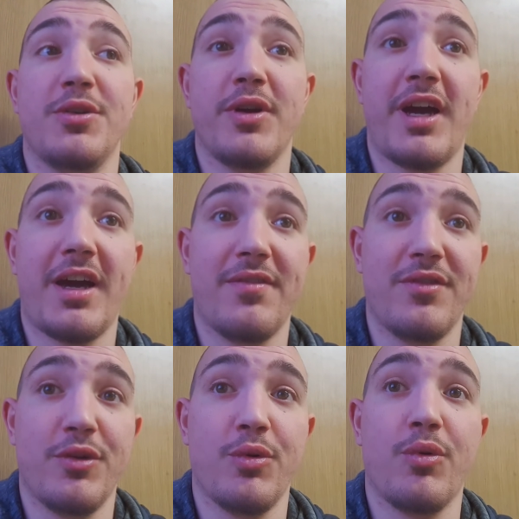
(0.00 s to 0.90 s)
you have
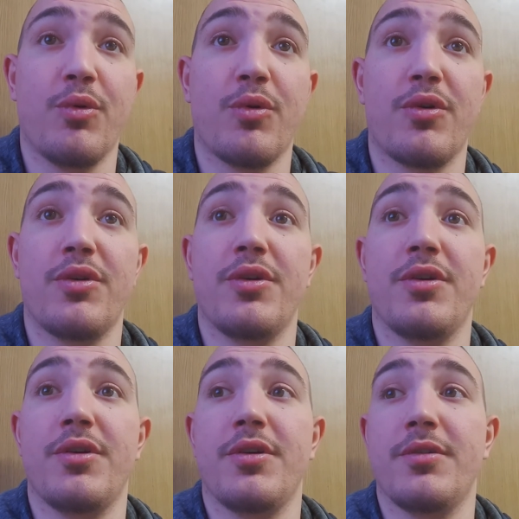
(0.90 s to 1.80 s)

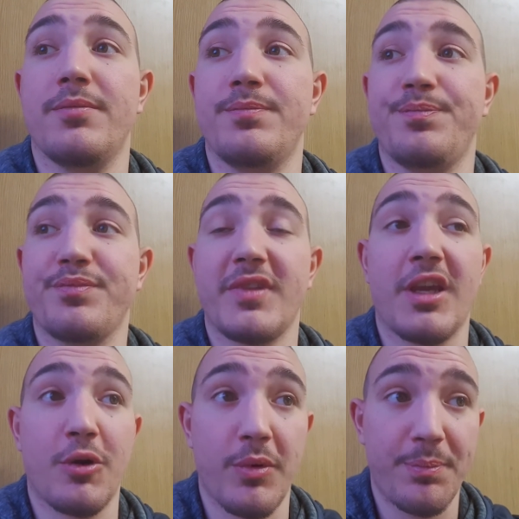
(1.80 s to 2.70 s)
your
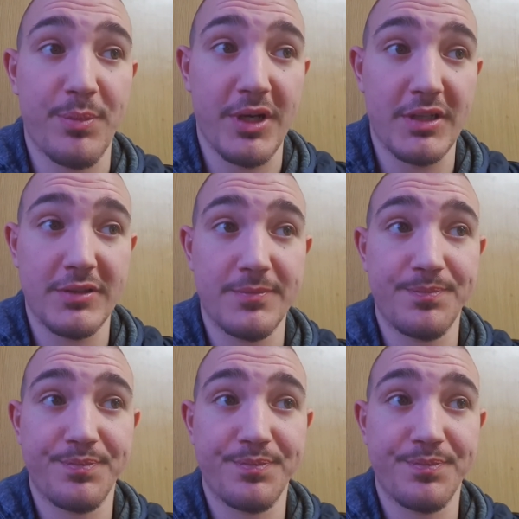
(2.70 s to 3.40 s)
equipment,